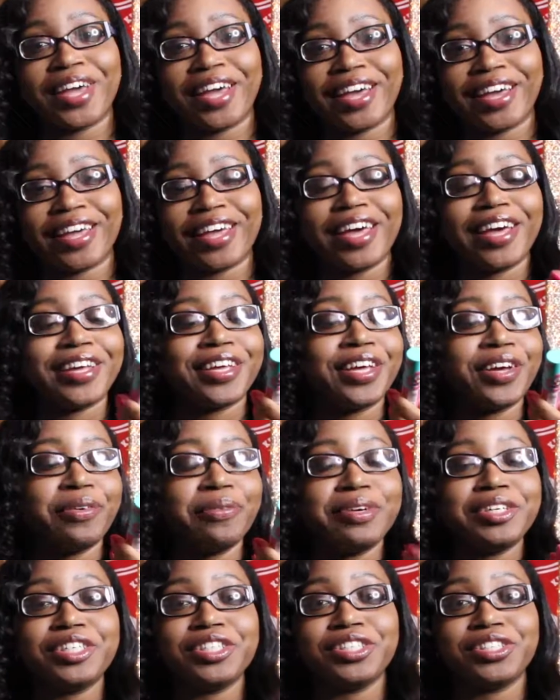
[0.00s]
Okay, and
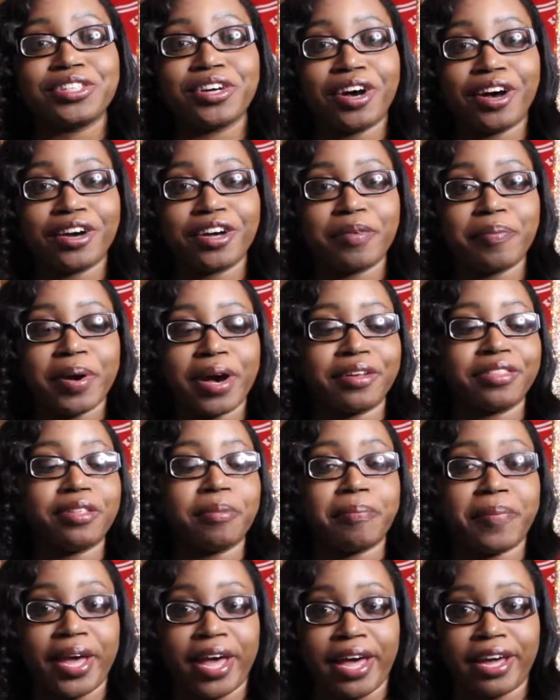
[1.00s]
can we just talk about
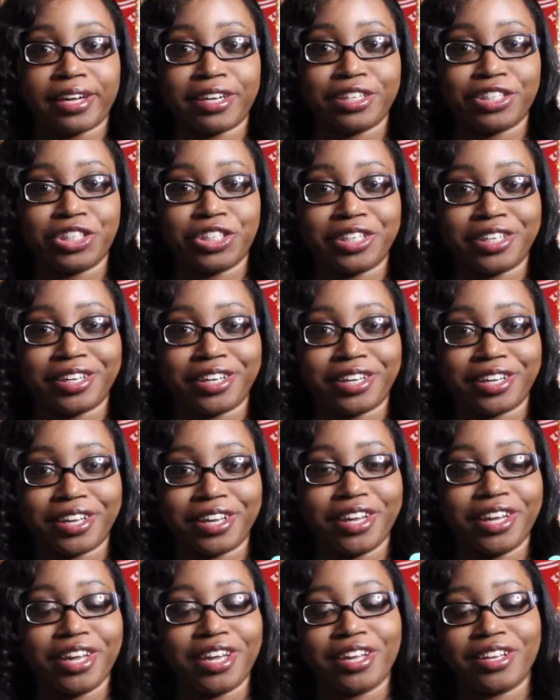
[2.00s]
the packaging?
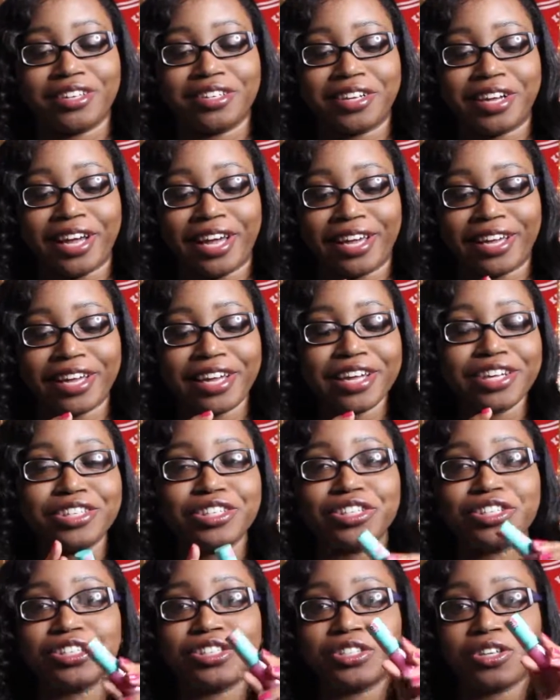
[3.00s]
Like,
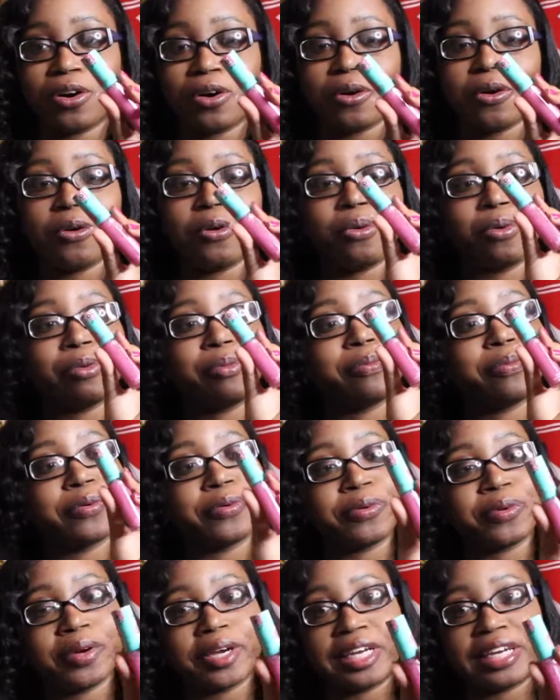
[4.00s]
it's so
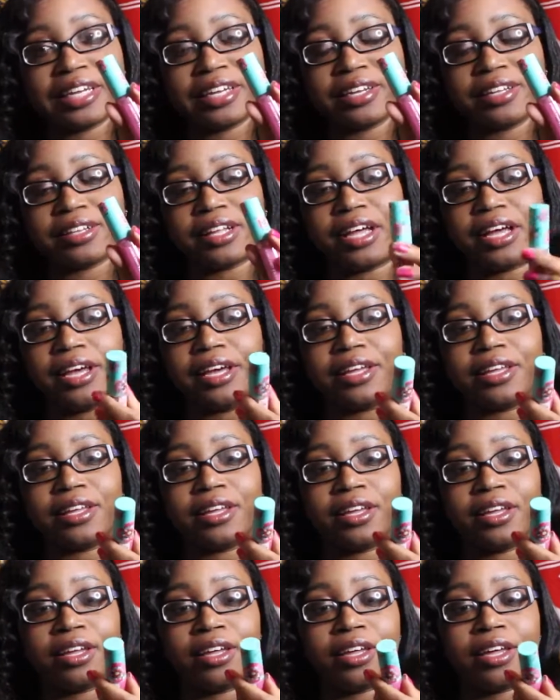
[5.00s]
pretty, like
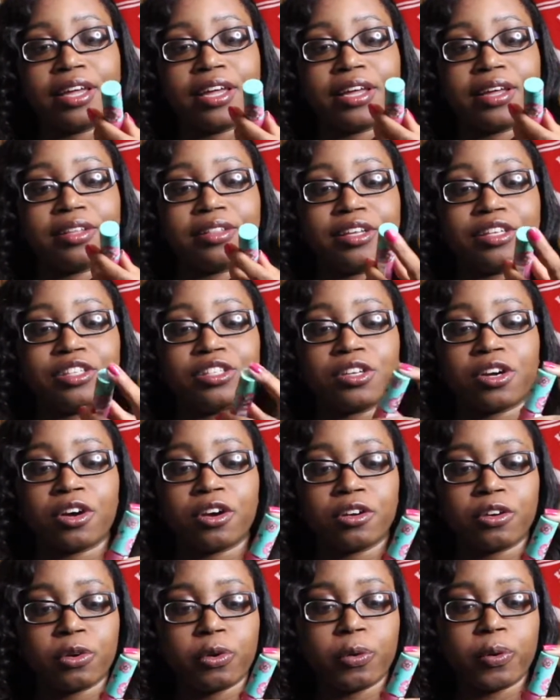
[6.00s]
the
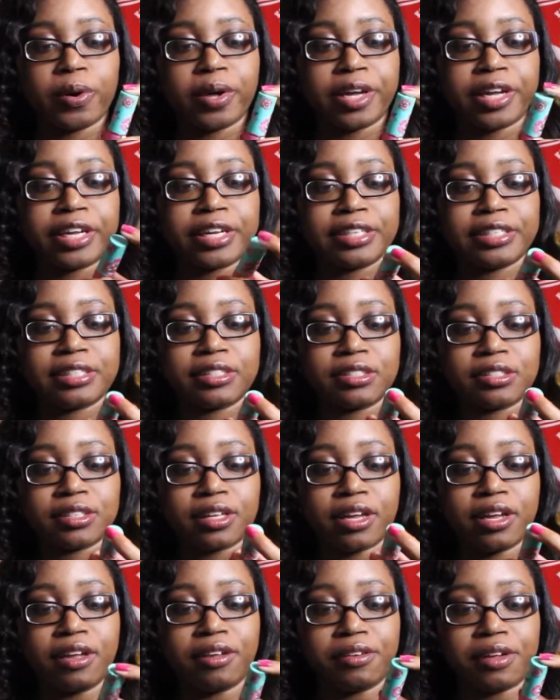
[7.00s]
turquoise
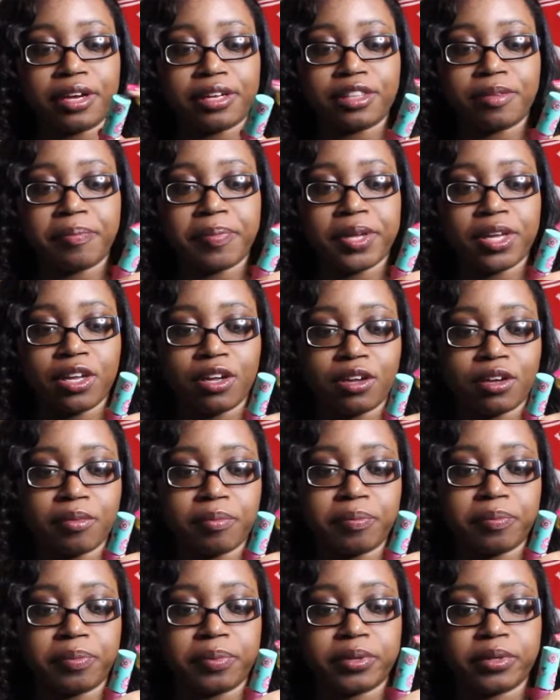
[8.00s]
and like the pink
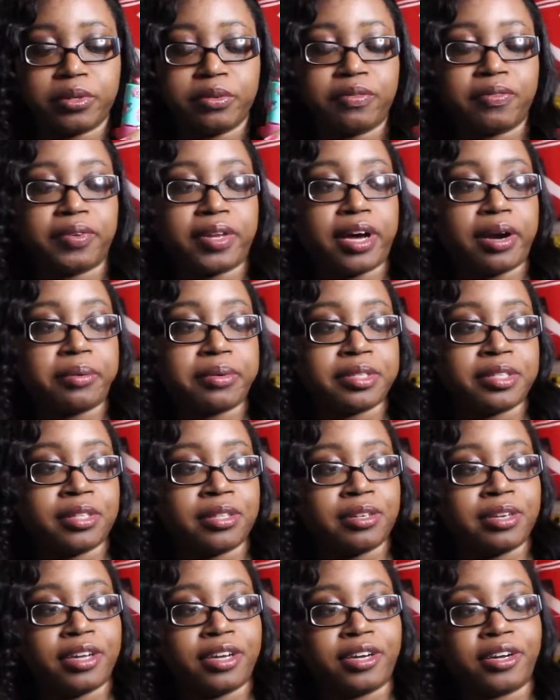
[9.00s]
and blue flowers
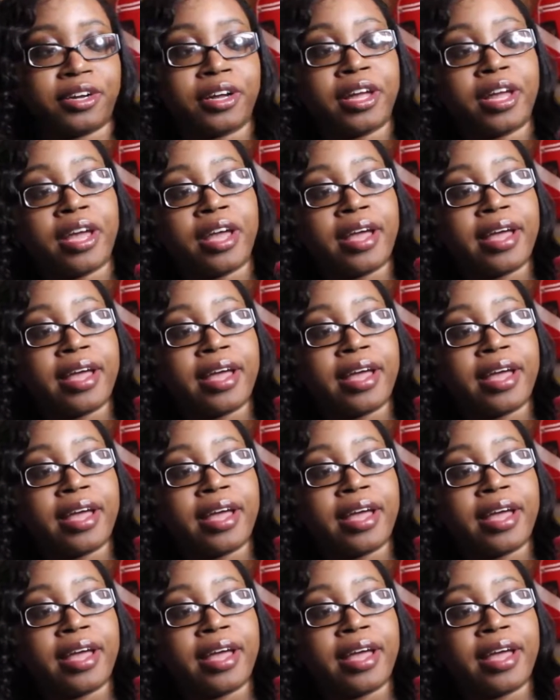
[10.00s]
in there.